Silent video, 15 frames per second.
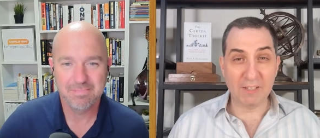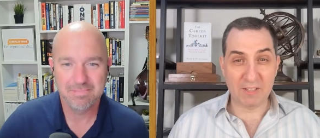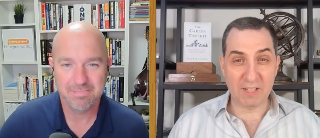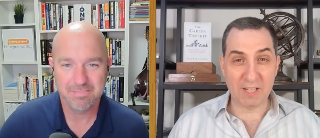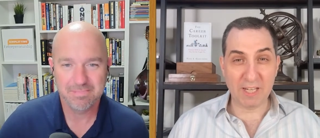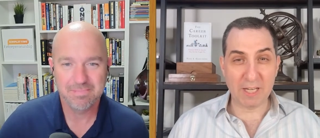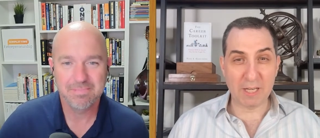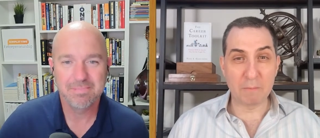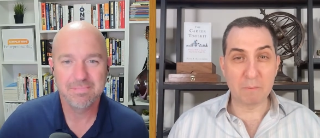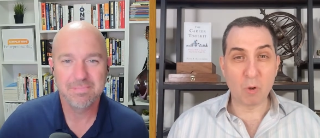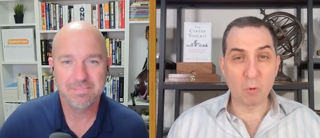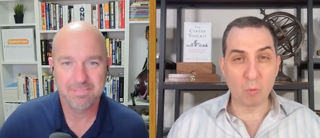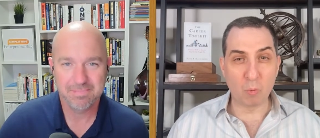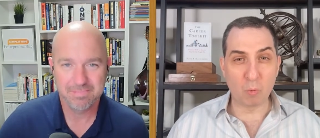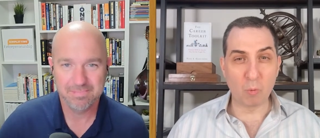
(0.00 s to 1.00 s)
Speaker 1: team,
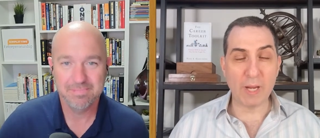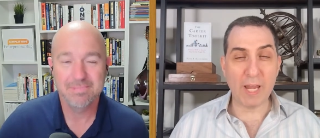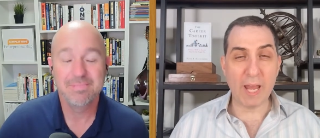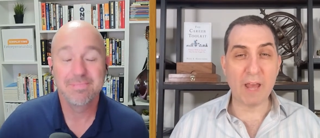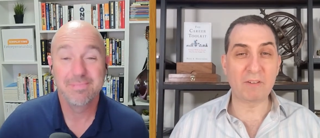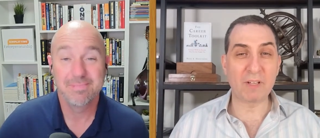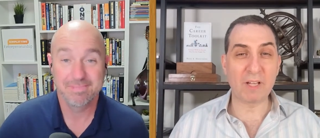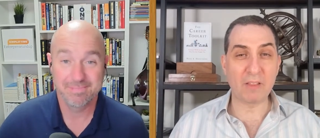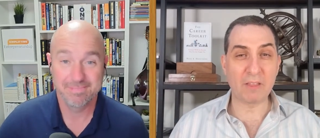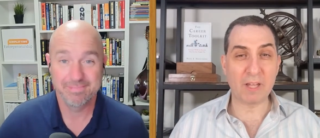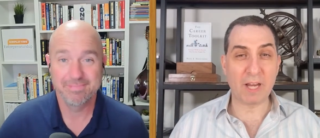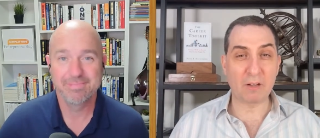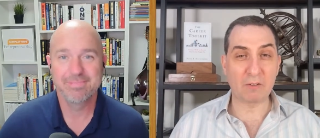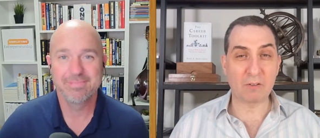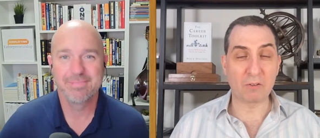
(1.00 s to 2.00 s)
we have to get the
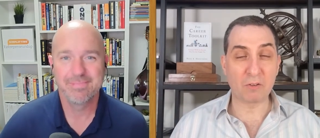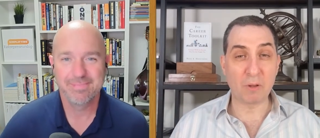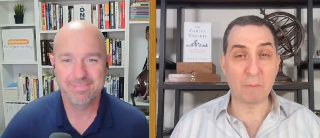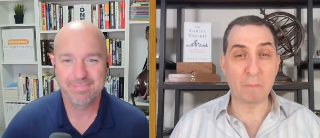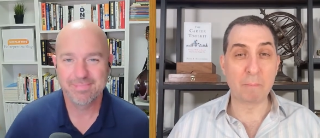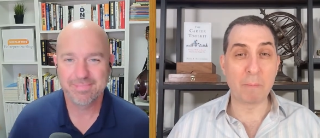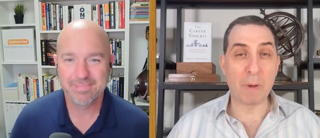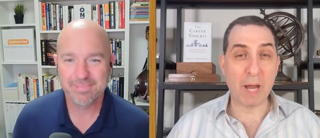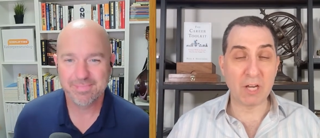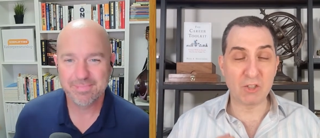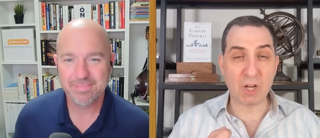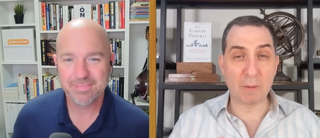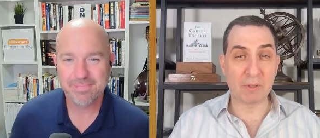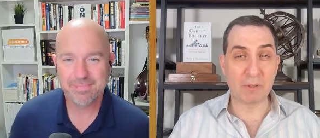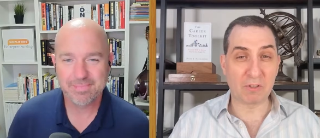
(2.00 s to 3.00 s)
answers. My
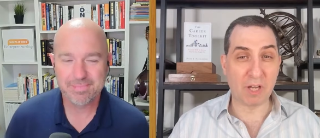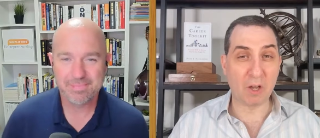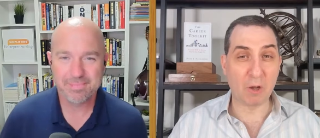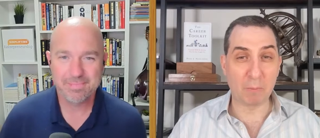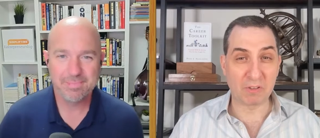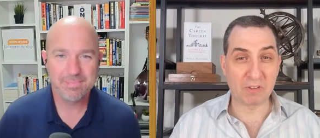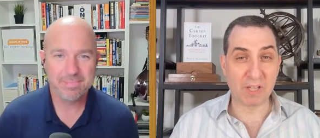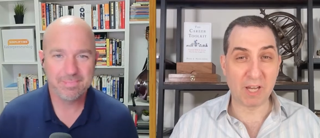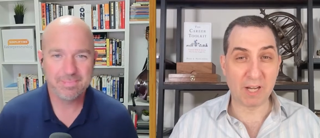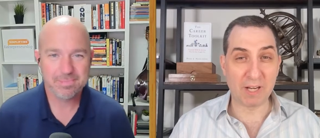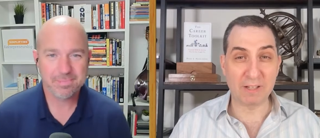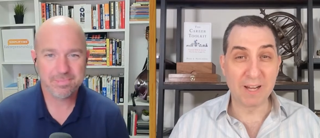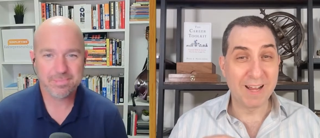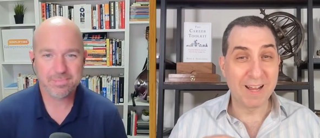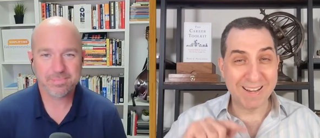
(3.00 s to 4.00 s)
job is to help us get it,
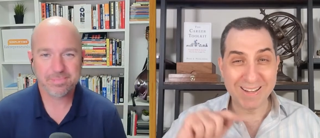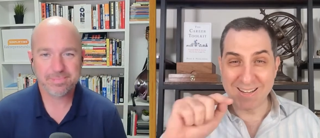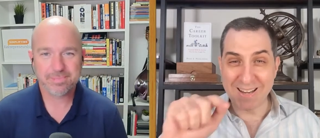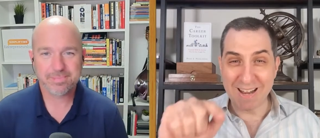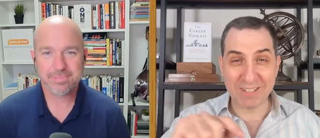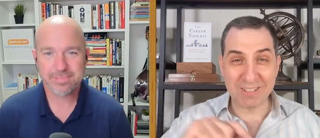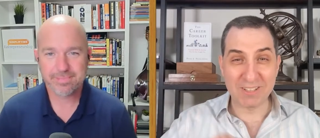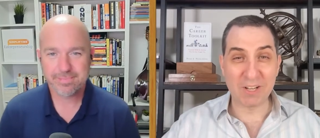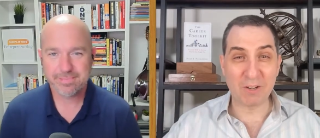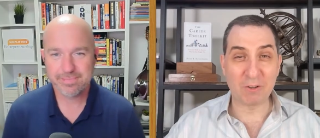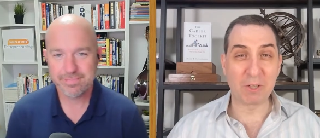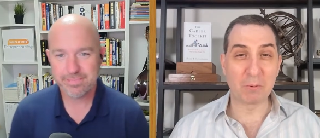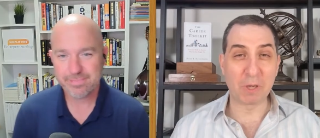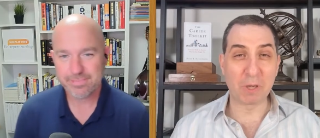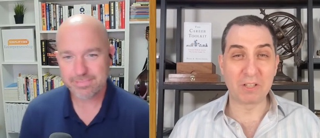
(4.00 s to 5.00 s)
not to tell
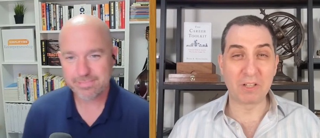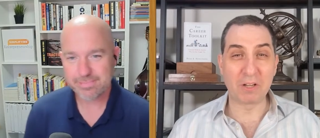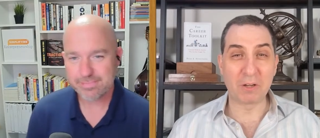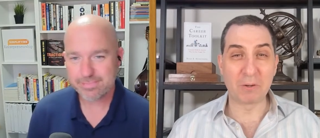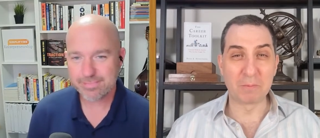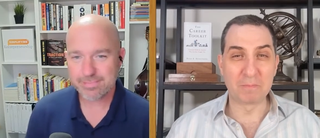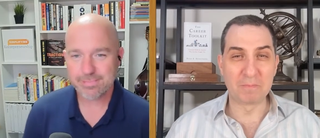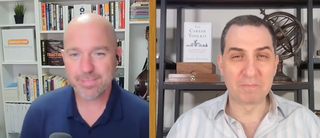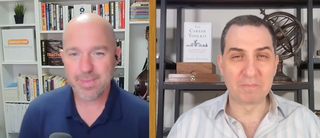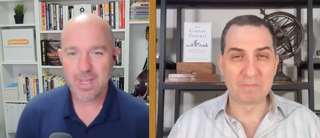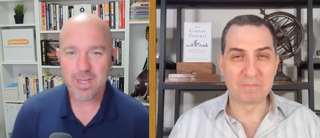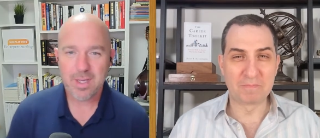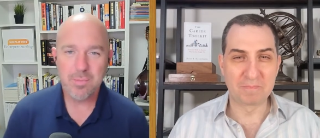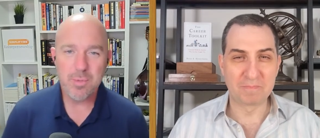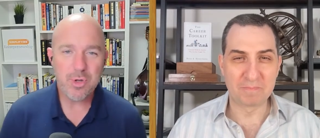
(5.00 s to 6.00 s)
you what to do.
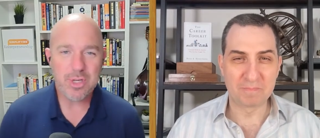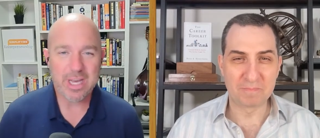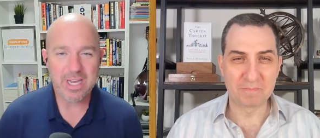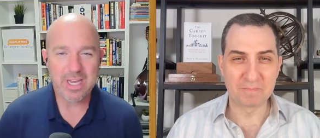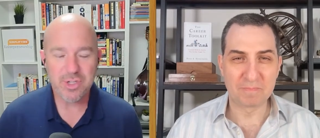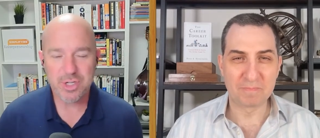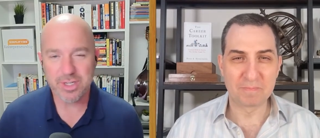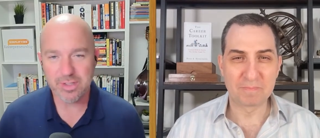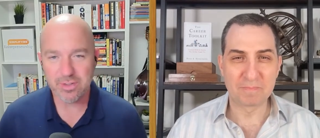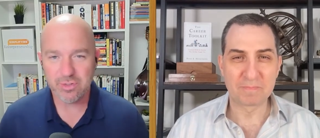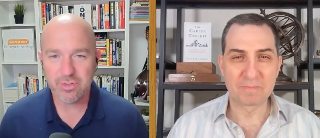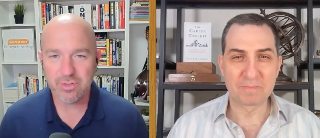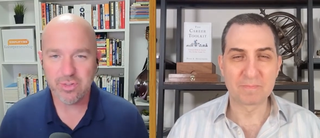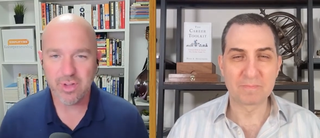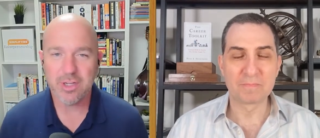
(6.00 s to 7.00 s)
Speaker 2: Communication is
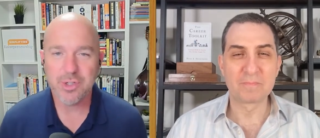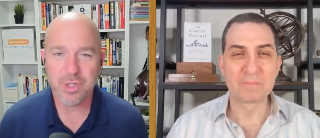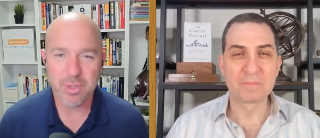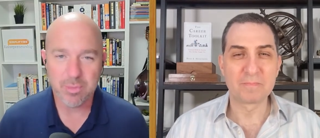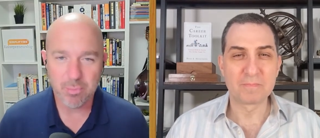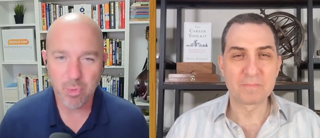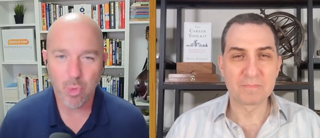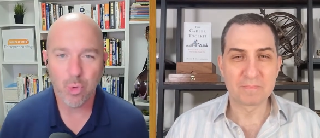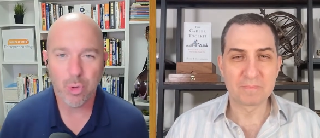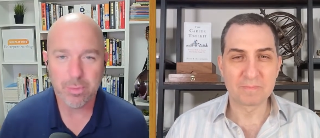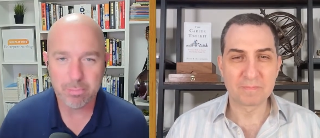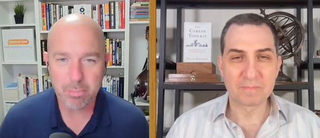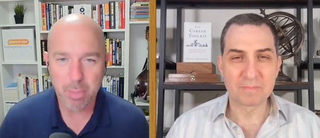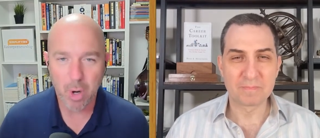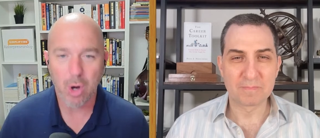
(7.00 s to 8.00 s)
such an
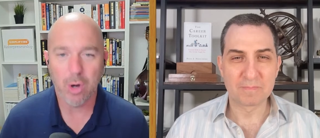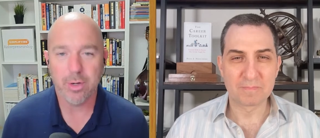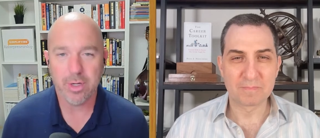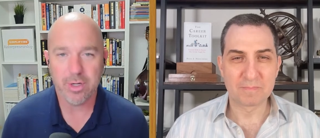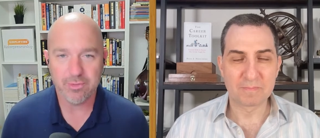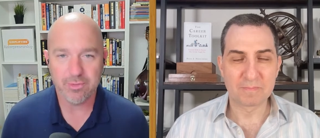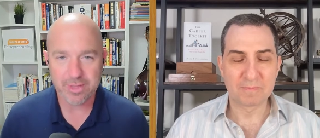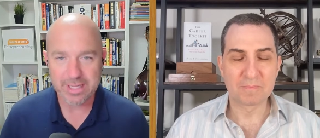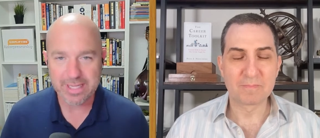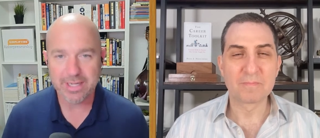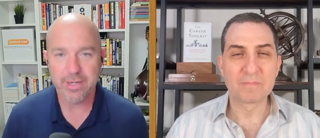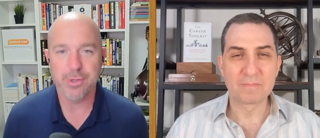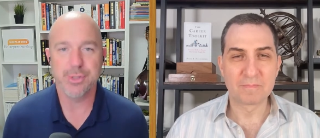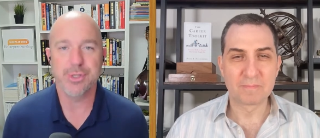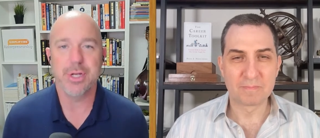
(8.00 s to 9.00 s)
important part of
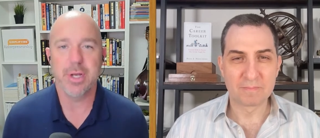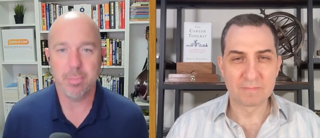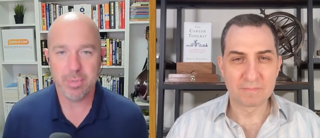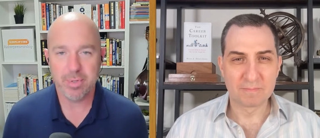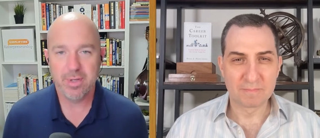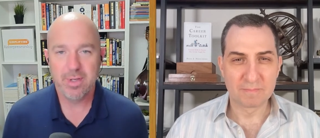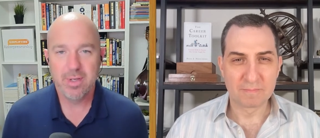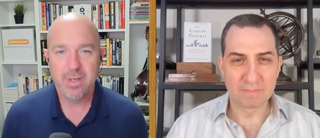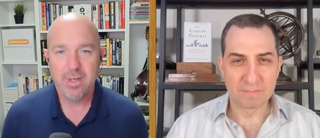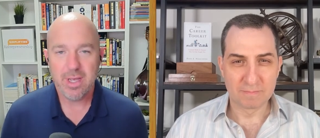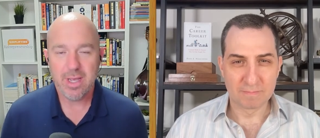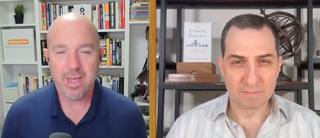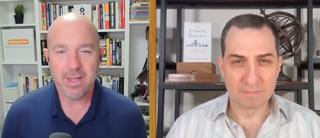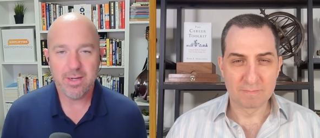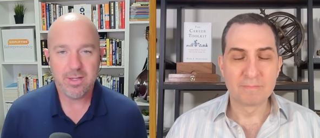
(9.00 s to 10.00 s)
leadership.
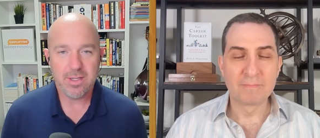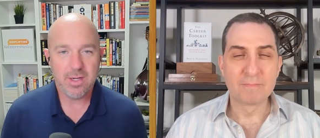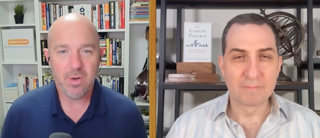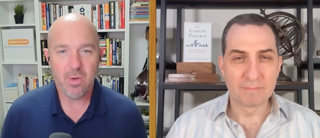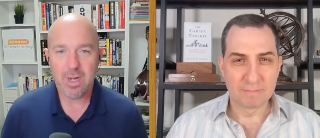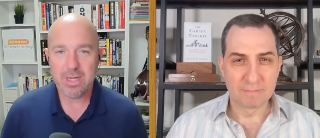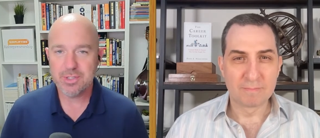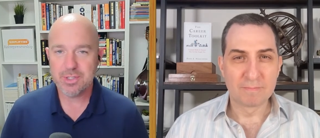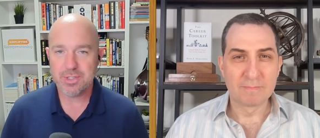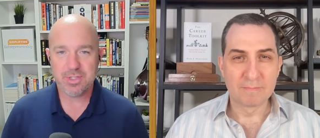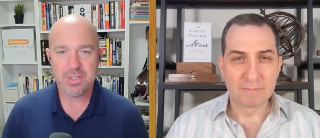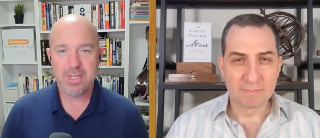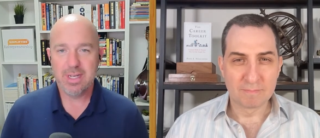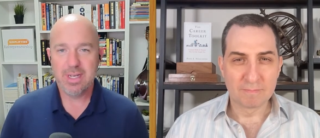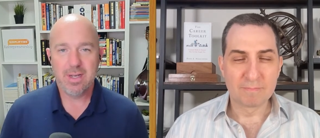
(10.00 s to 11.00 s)
And, you know, I
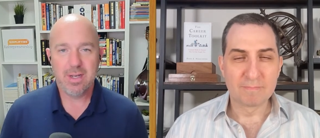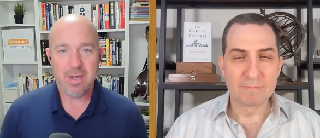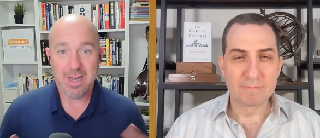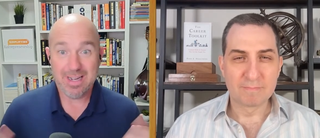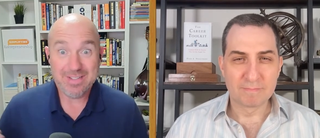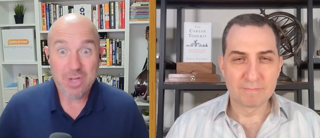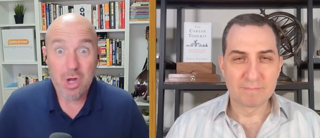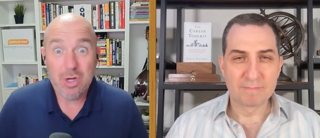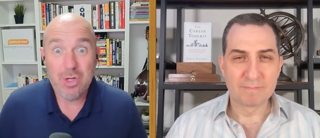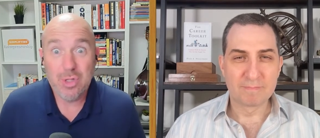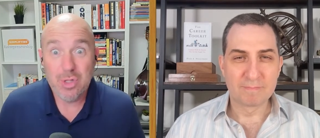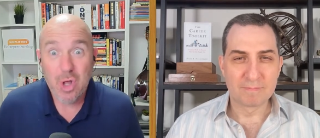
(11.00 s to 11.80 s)
just, I talk a